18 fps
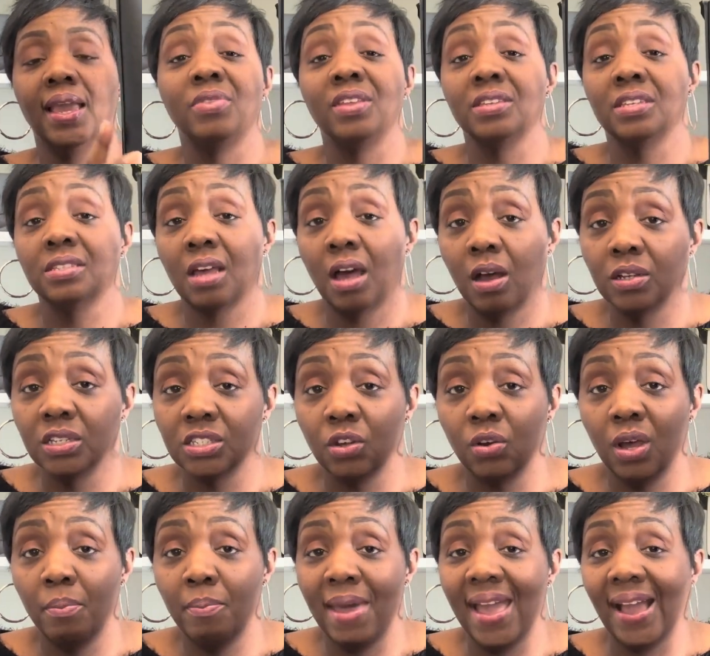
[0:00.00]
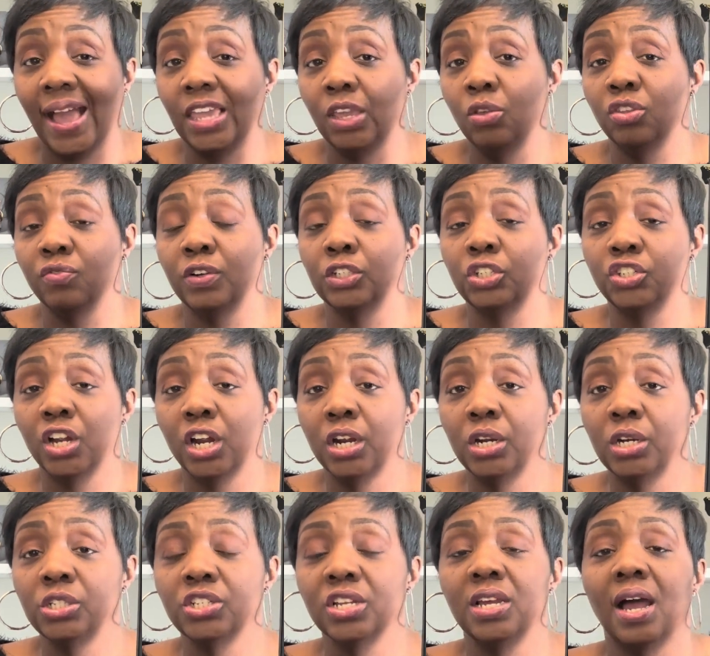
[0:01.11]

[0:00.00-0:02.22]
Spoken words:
This is also a bag I use for church.